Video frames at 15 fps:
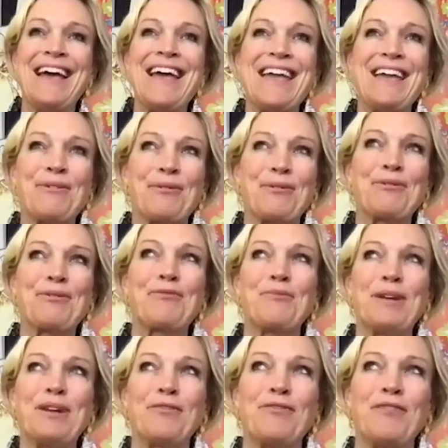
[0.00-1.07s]
in order for
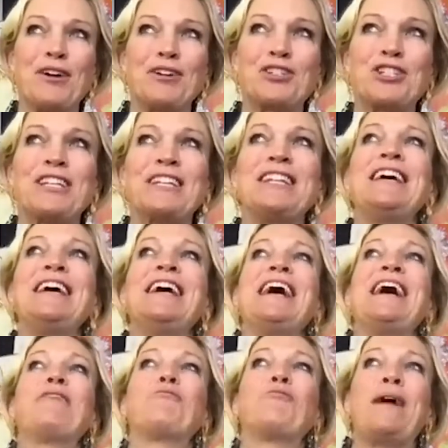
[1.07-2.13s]
me to function
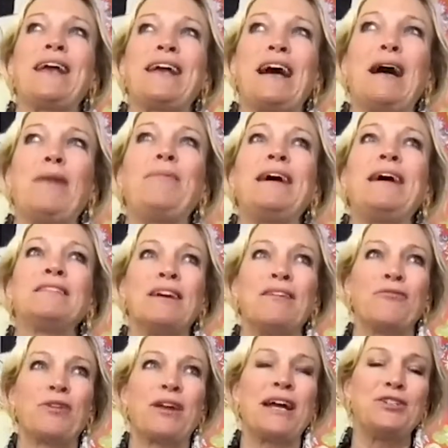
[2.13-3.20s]
and wake up and
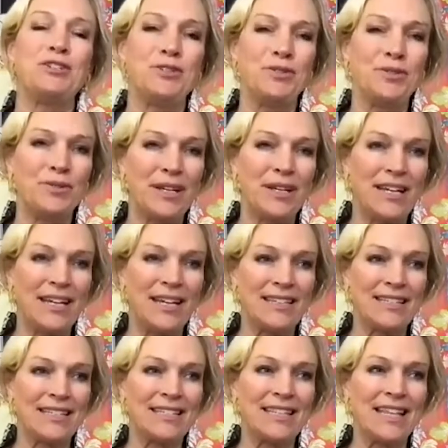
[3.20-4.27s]
love what I do,
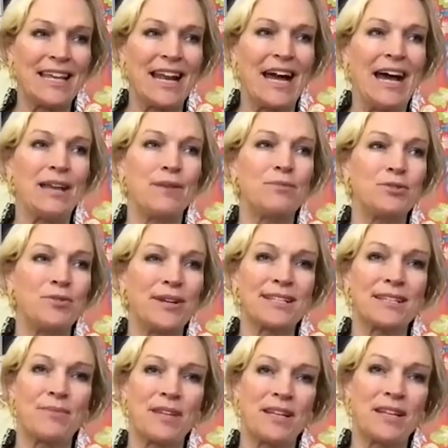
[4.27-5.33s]
it's that I am doing
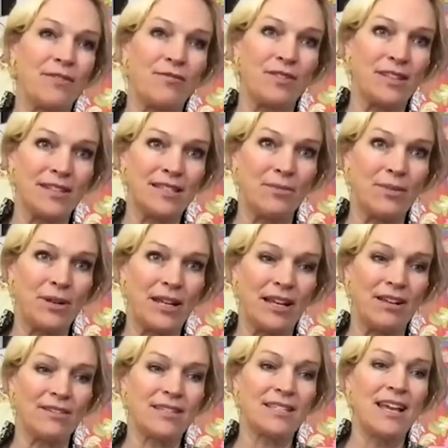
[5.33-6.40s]
something different than somebody
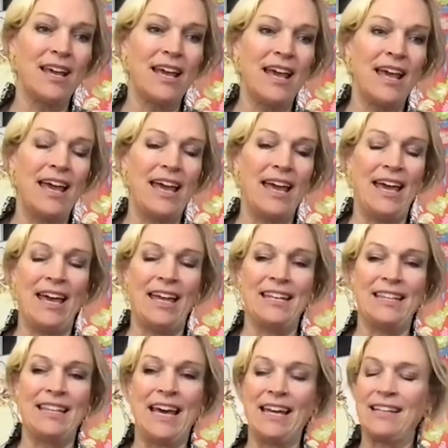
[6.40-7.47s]
else. And
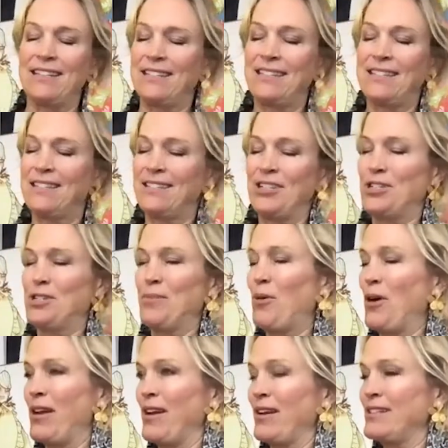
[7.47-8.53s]
that is just a
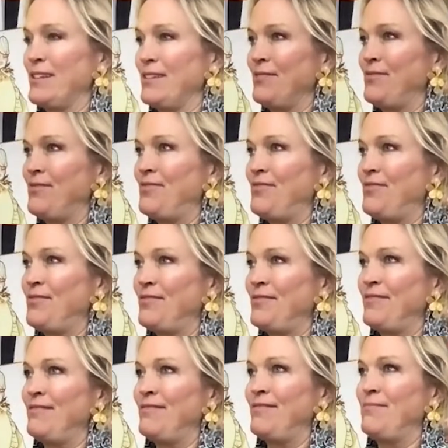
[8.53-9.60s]
product of
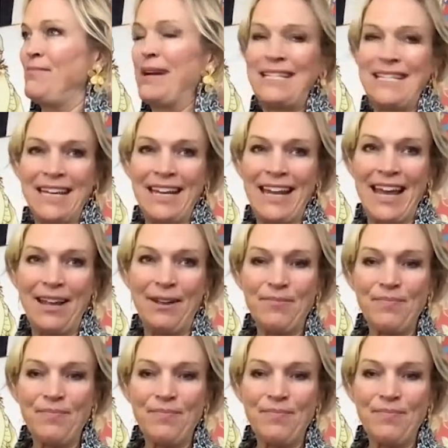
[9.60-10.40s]
my DNA.